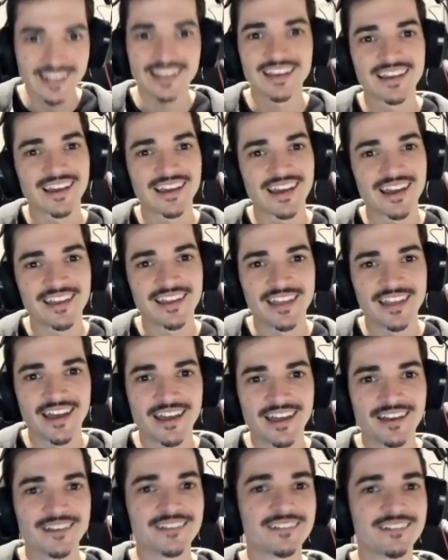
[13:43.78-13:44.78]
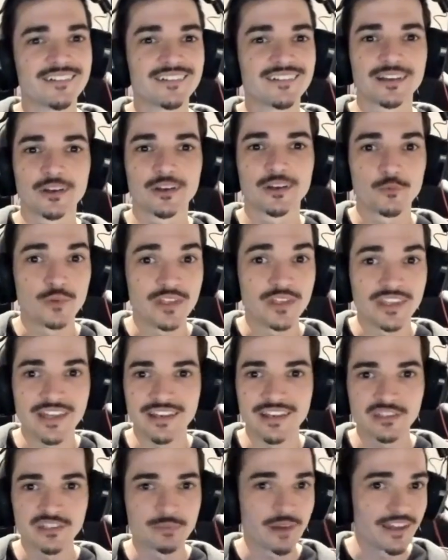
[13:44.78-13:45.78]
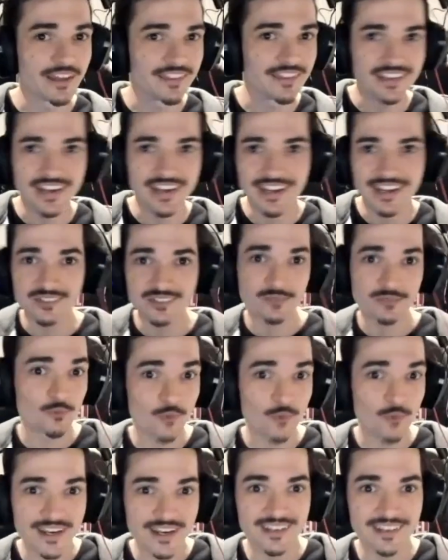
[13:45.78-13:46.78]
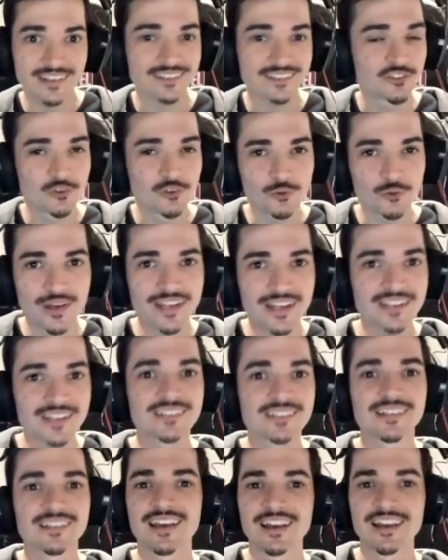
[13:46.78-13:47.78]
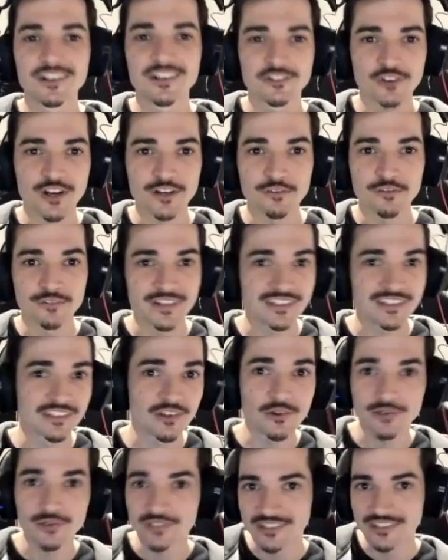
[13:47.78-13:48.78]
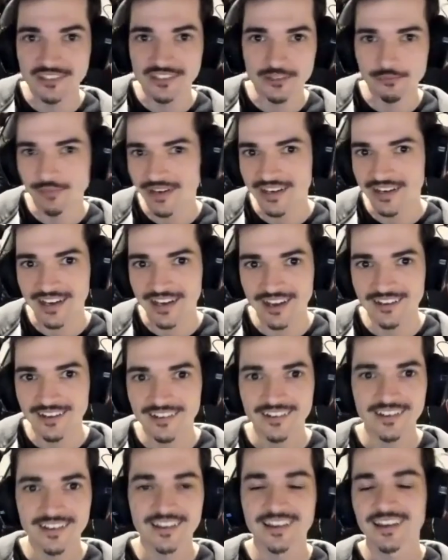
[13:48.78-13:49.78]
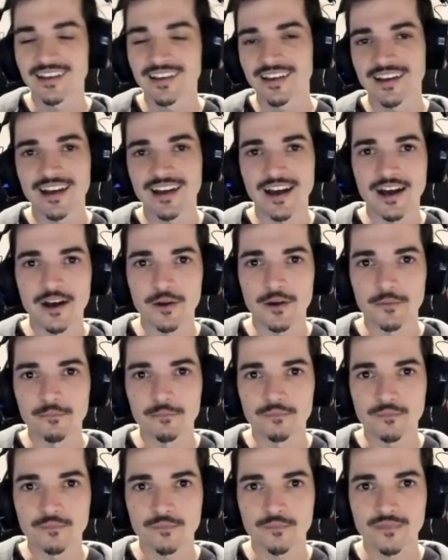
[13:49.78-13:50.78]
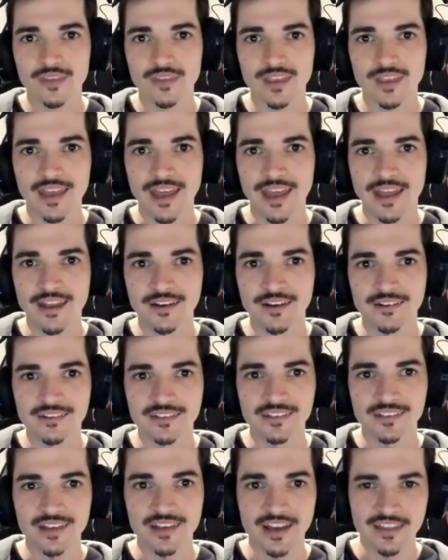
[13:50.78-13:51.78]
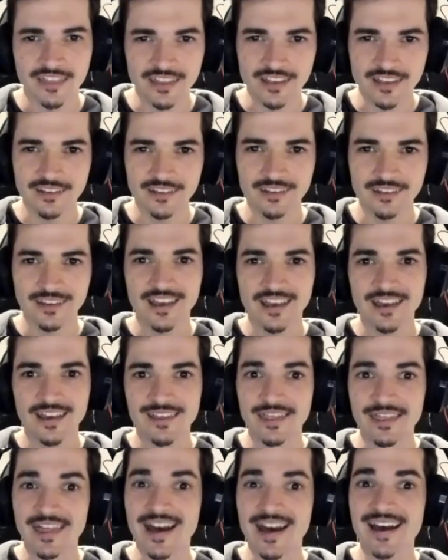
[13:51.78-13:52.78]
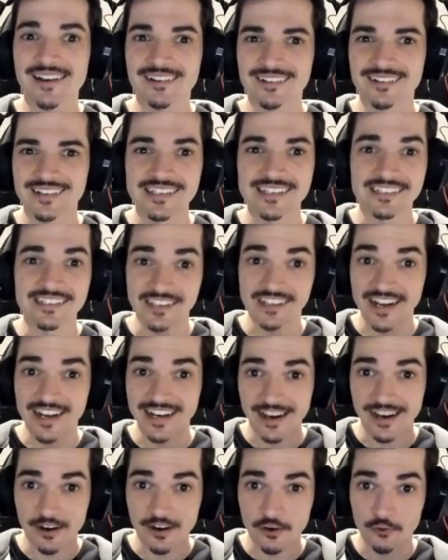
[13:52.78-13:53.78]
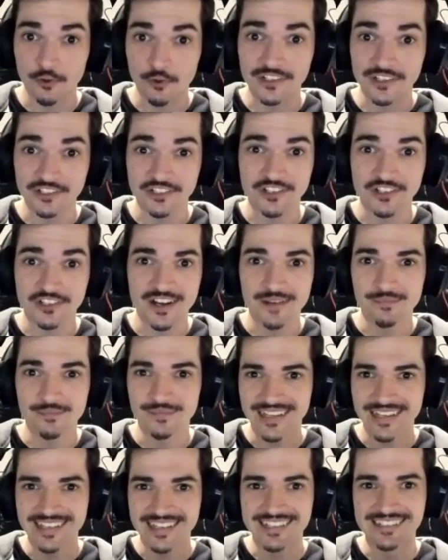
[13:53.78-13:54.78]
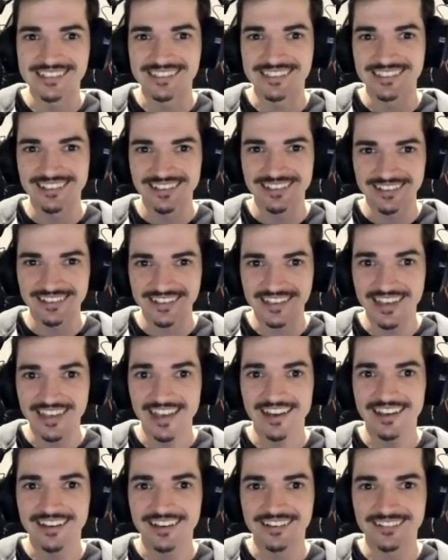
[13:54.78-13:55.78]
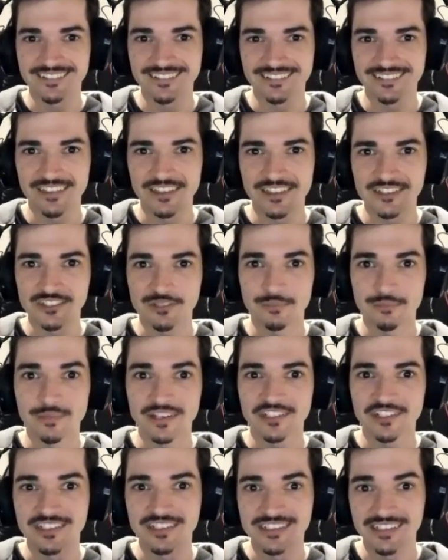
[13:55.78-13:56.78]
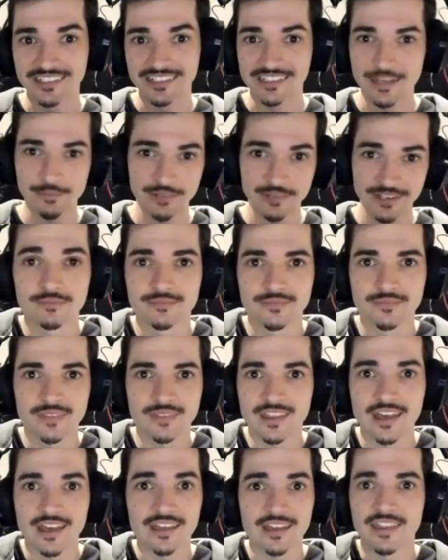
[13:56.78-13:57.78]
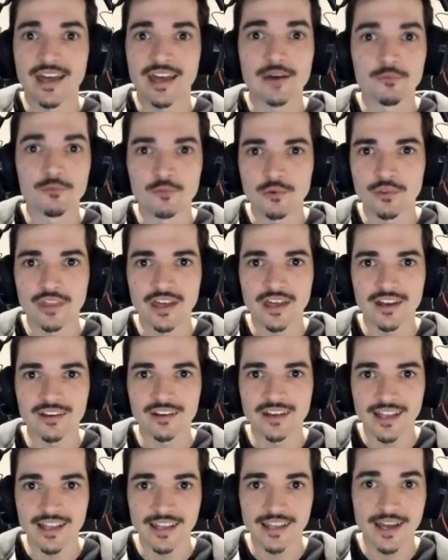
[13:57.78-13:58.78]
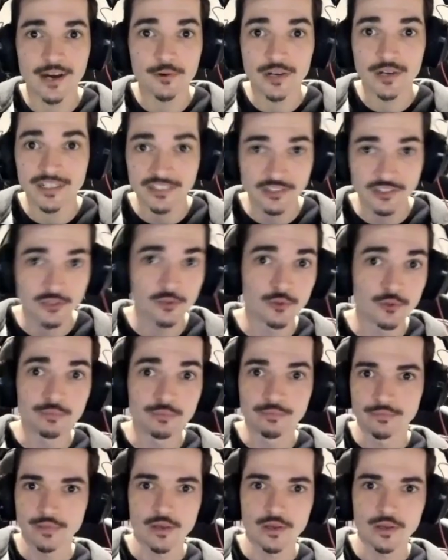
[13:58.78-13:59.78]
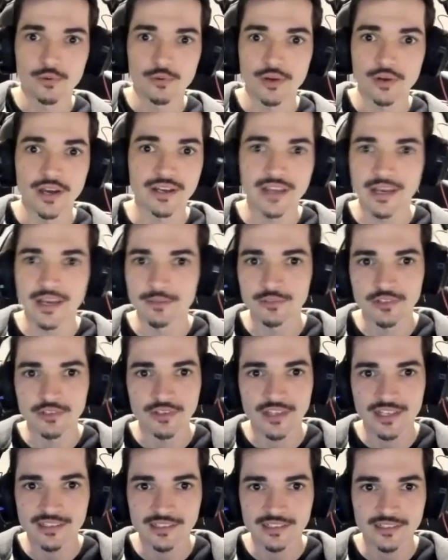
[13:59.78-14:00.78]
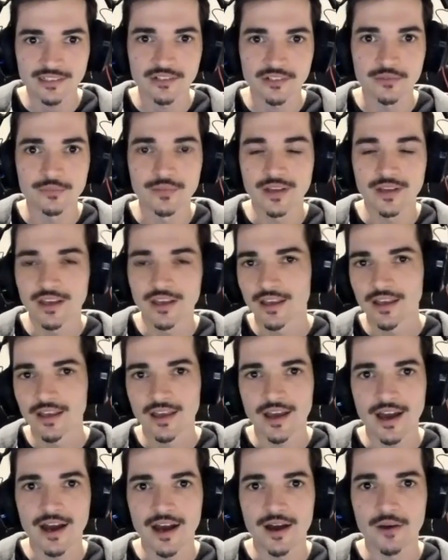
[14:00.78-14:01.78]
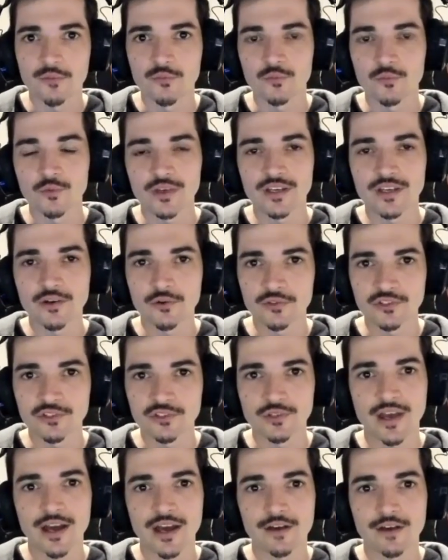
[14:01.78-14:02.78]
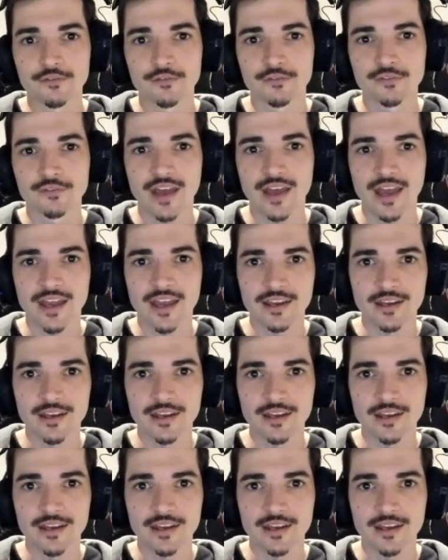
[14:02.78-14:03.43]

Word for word: And then we then spend the next week, two weeks trying to fix those and submit again. Um, and I think that is like our crunch time is getting the submissions accepted that that will then allow us to put our games on their system um, yeah. we also have a, a